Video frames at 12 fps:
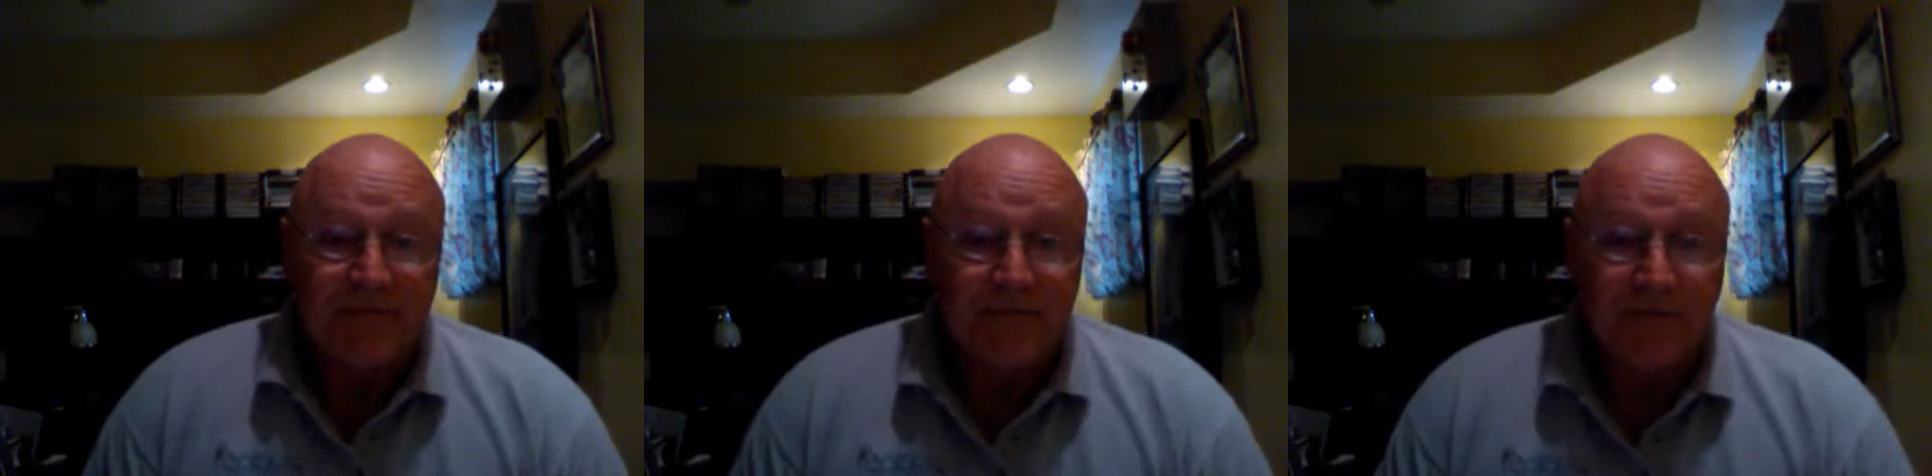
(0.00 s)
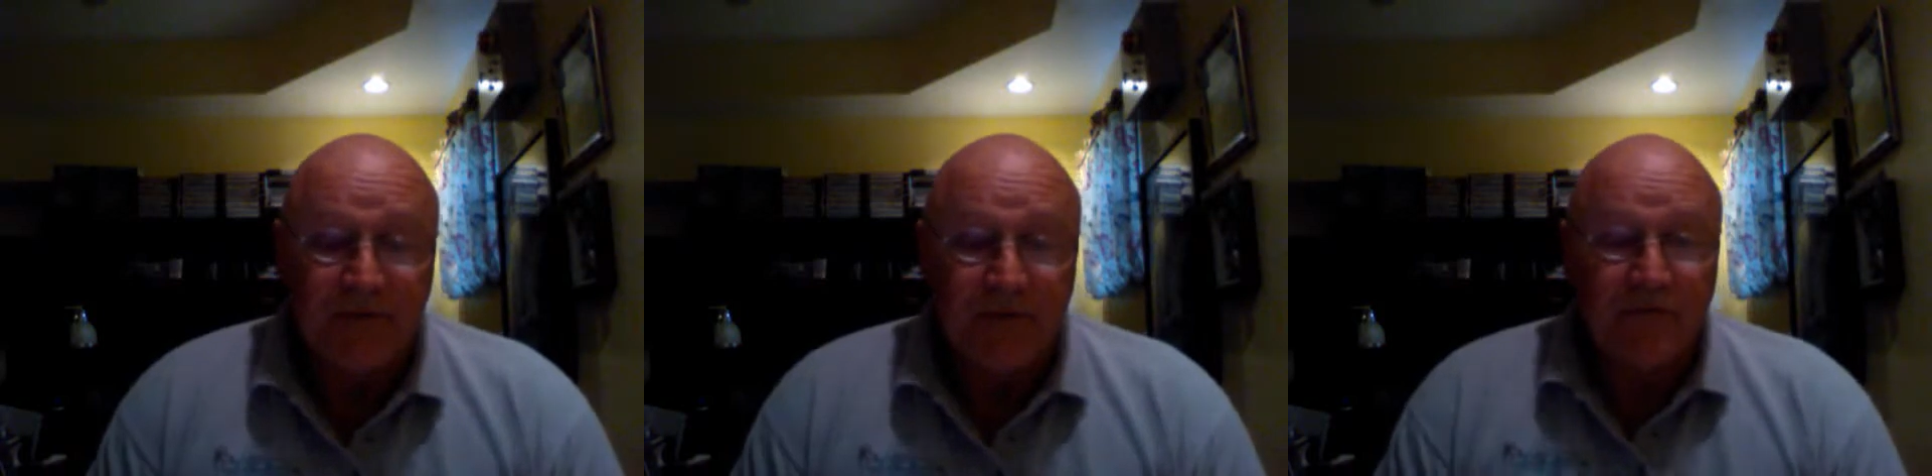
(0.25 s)

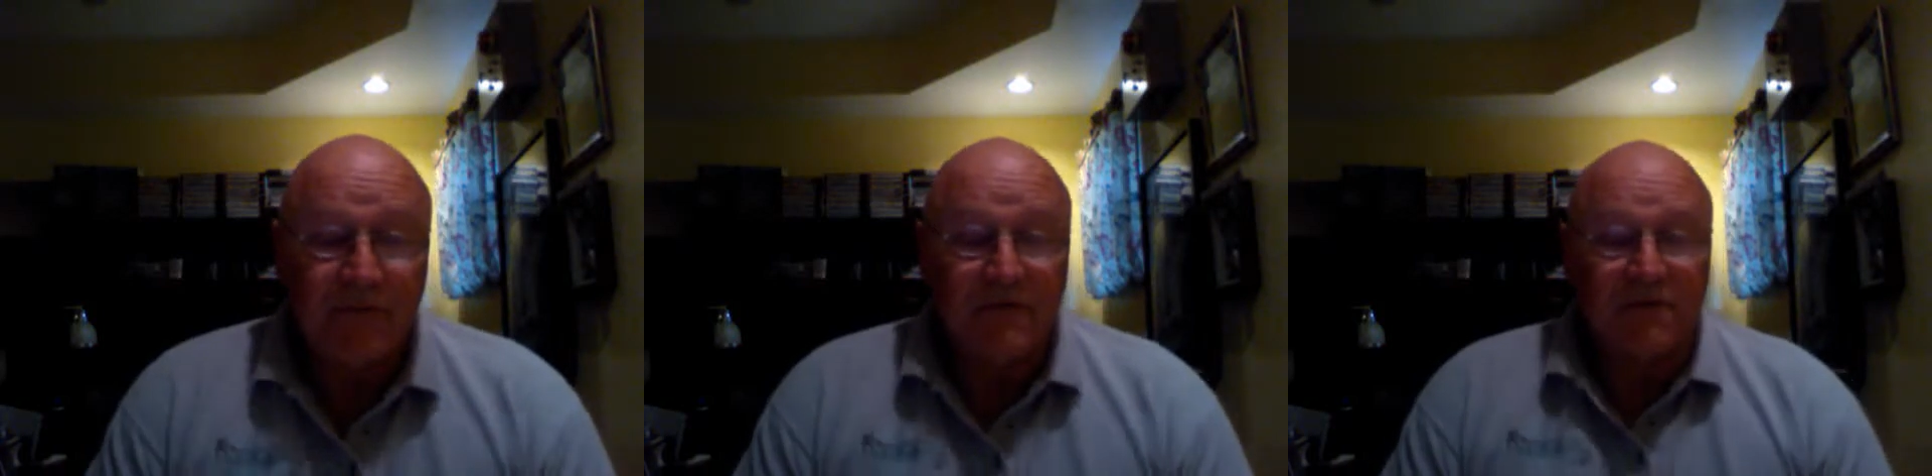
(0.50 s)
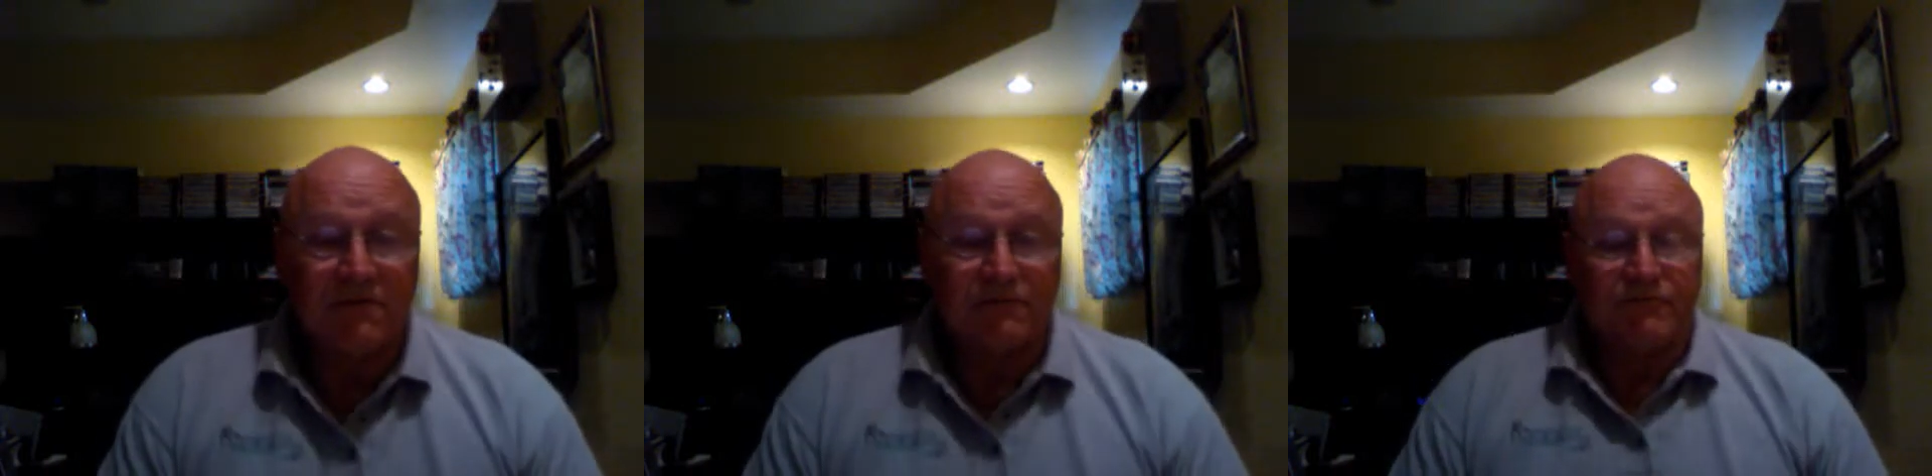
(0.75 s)
when
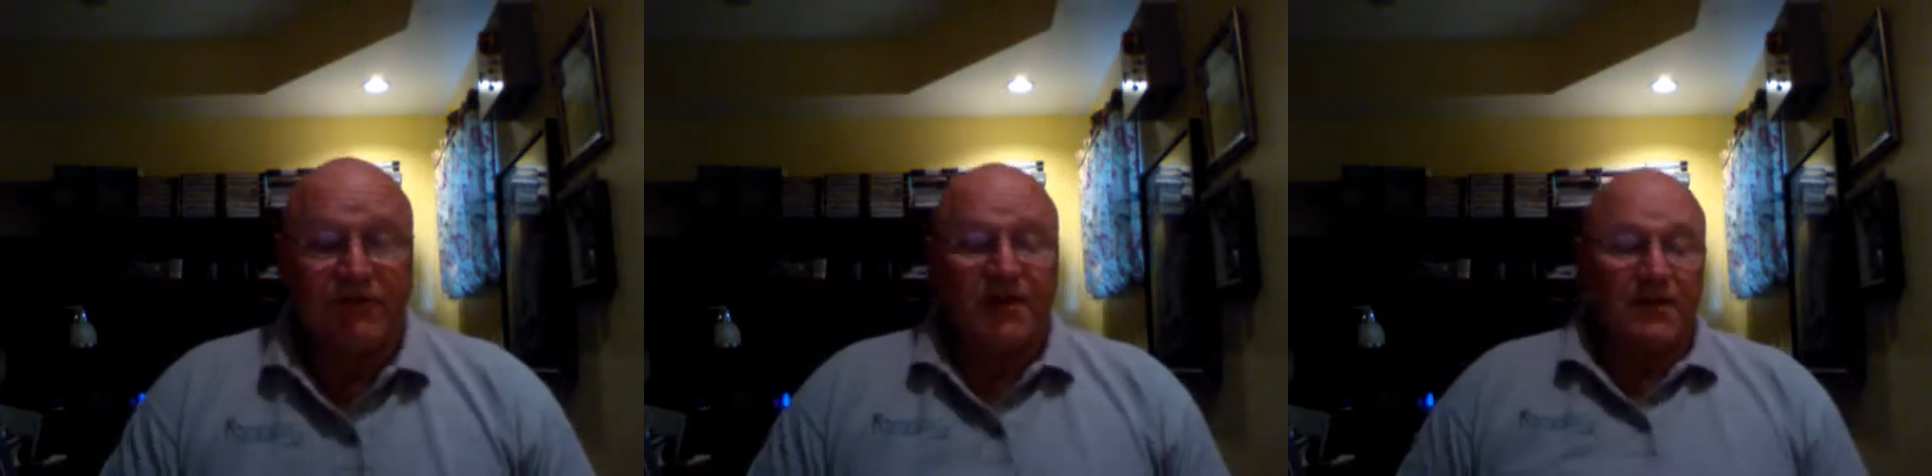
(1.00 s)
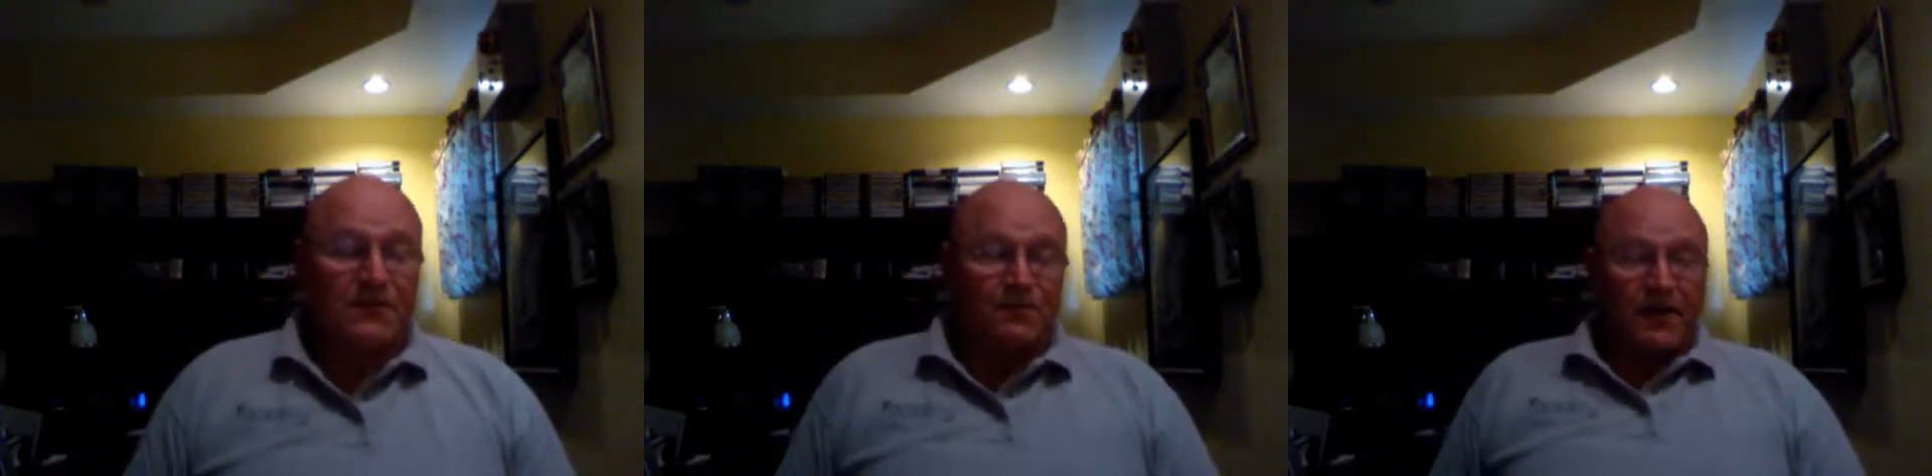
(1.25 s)
you're trying
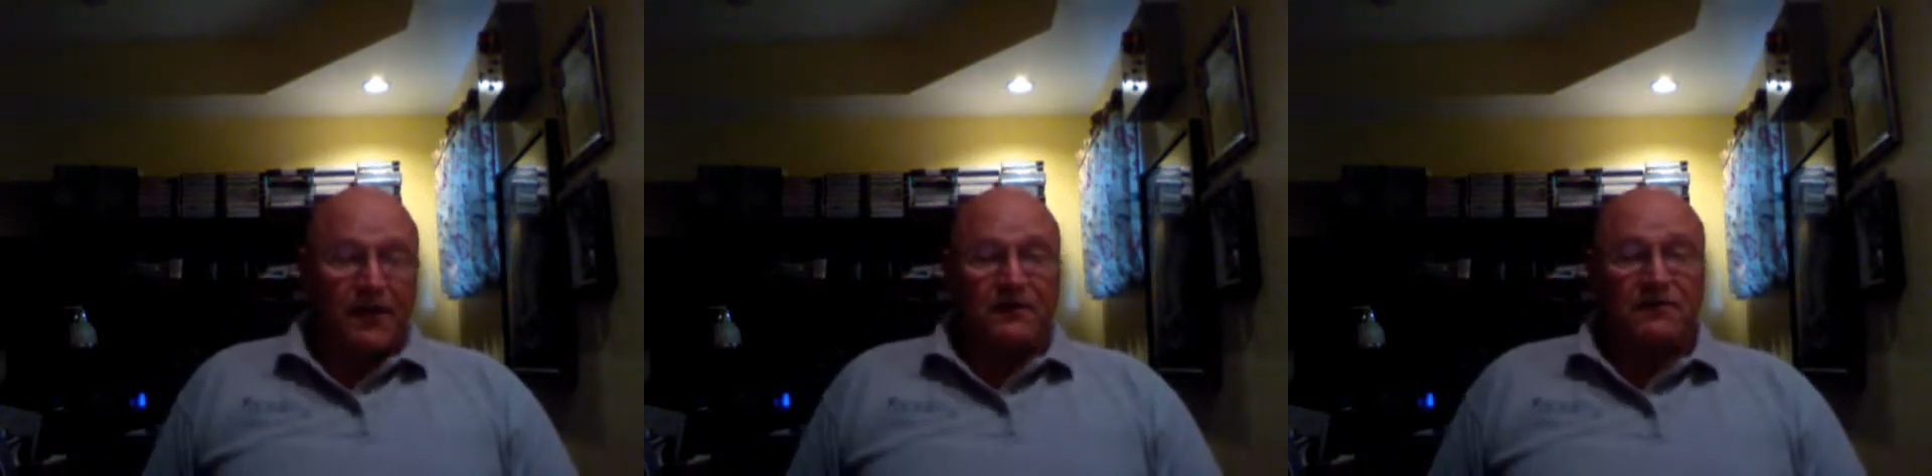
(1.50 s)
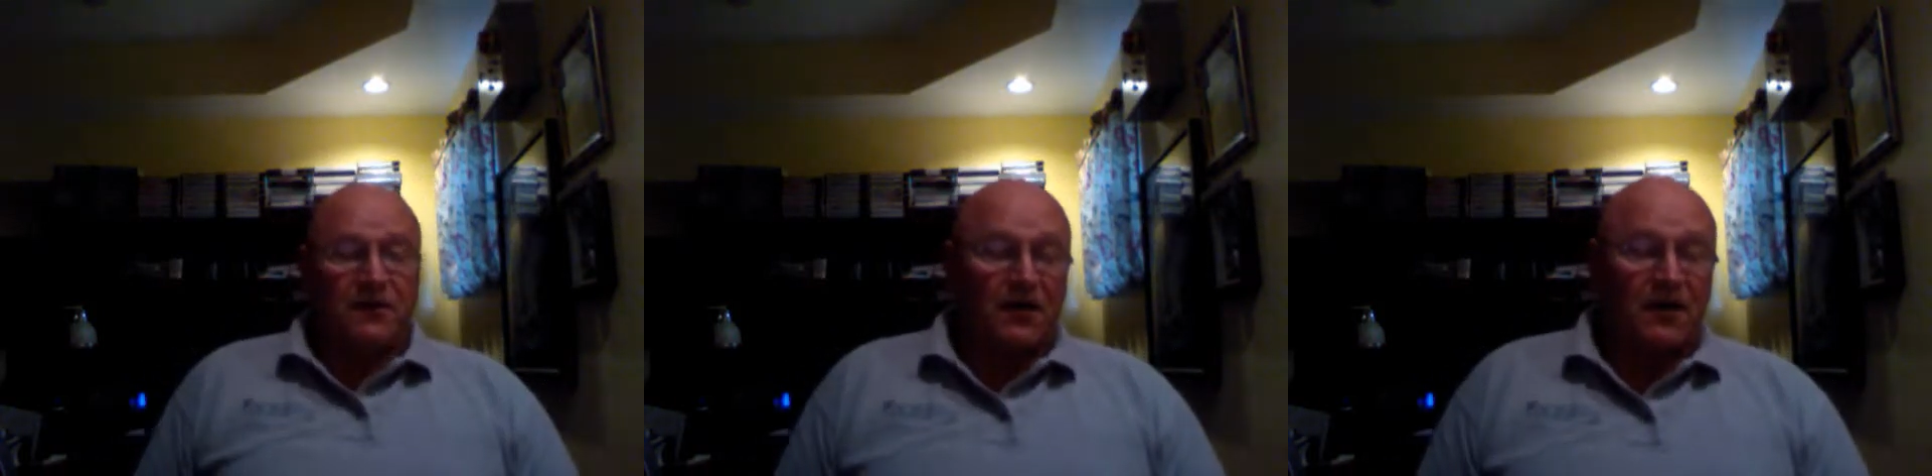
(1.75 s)
to
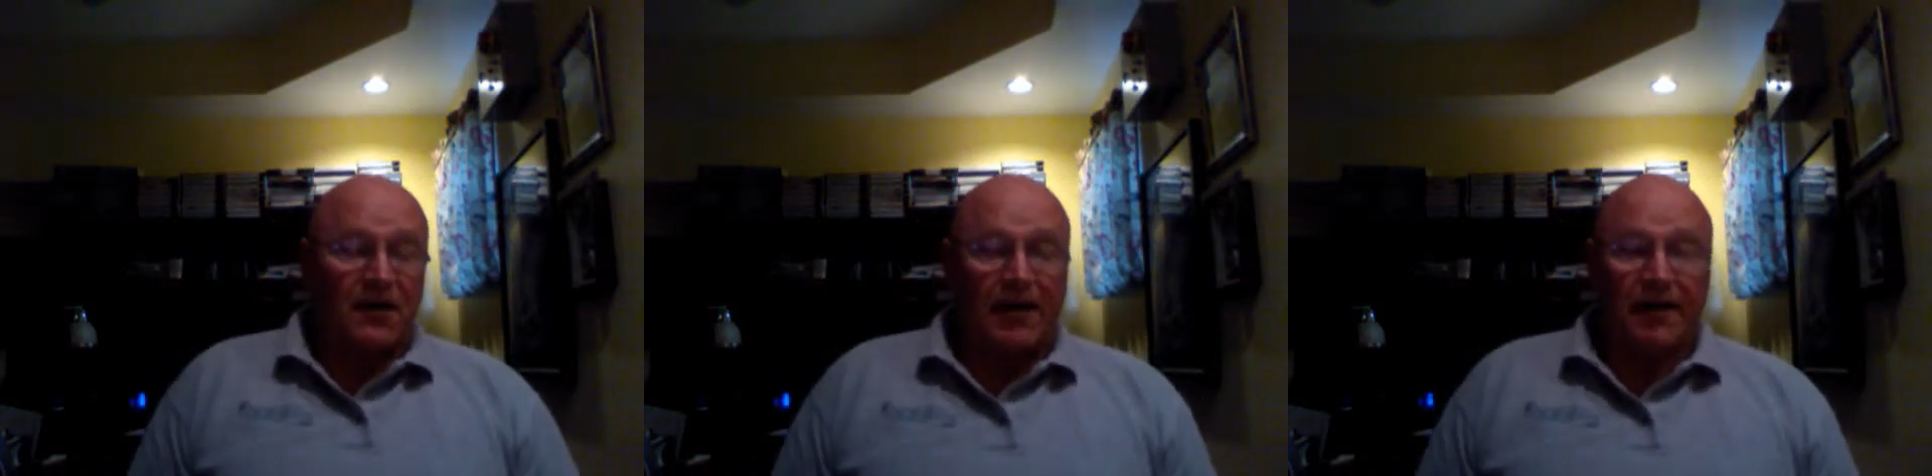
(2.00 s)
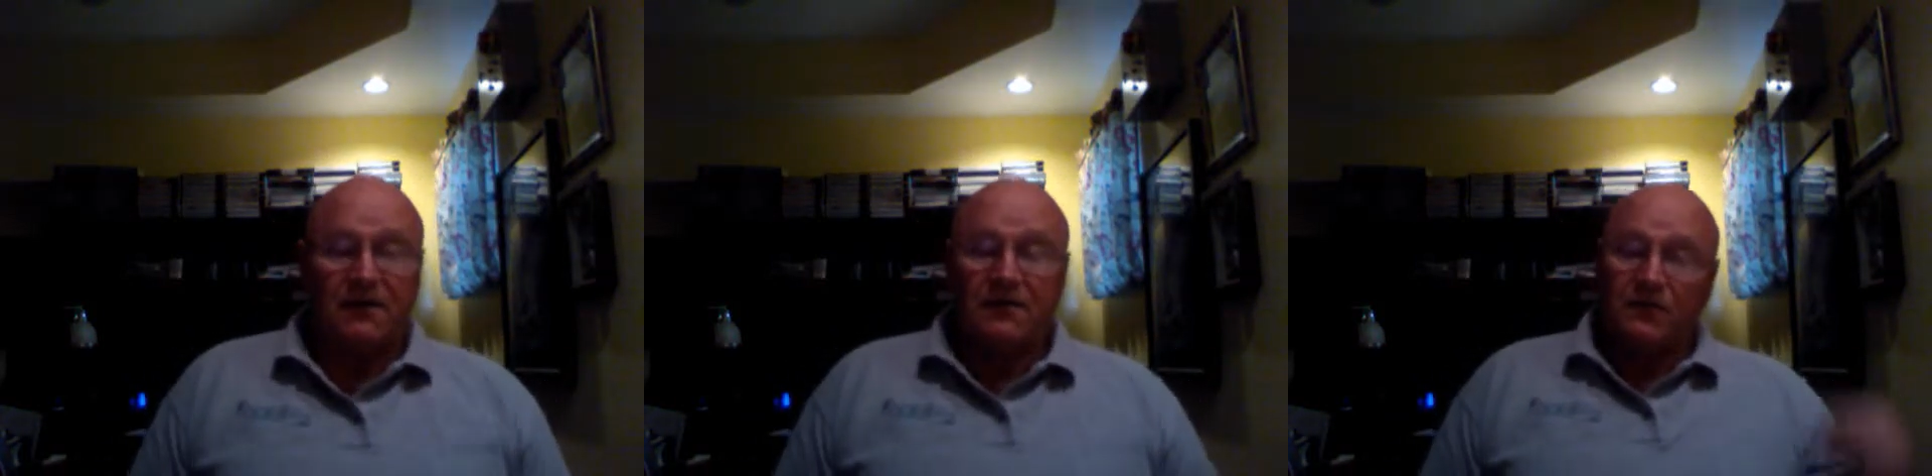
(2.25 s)
explain to the
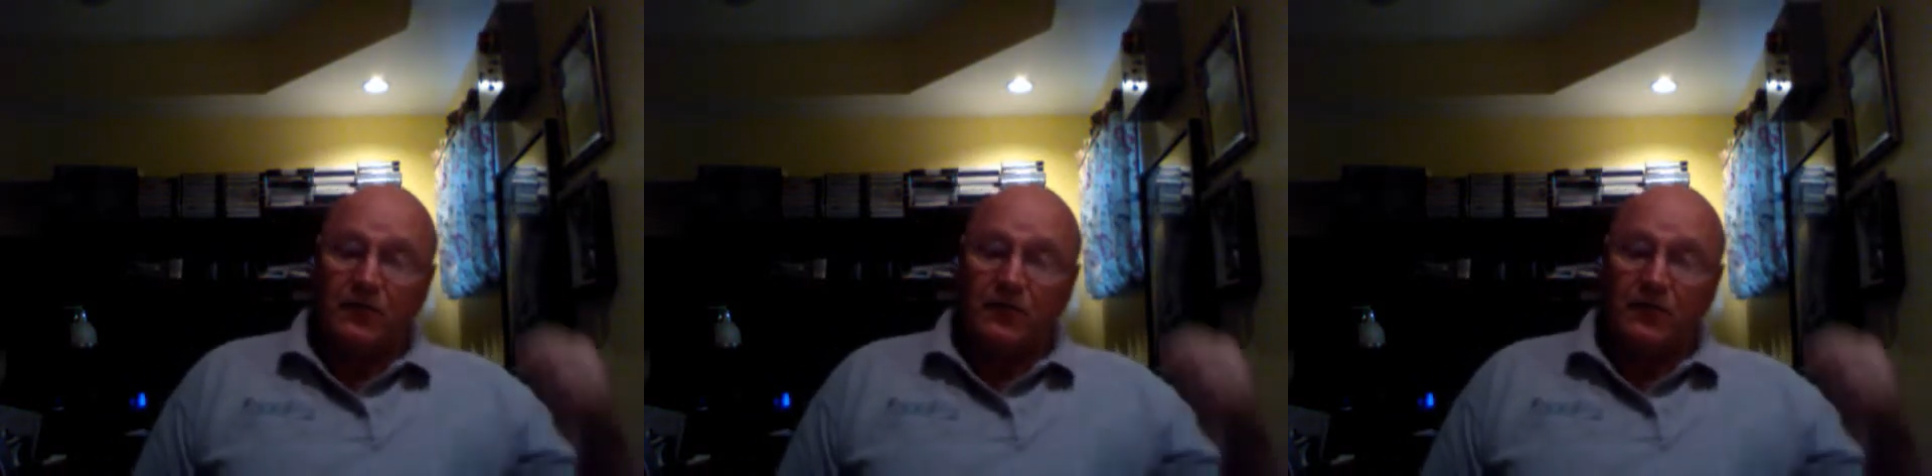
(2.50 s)
client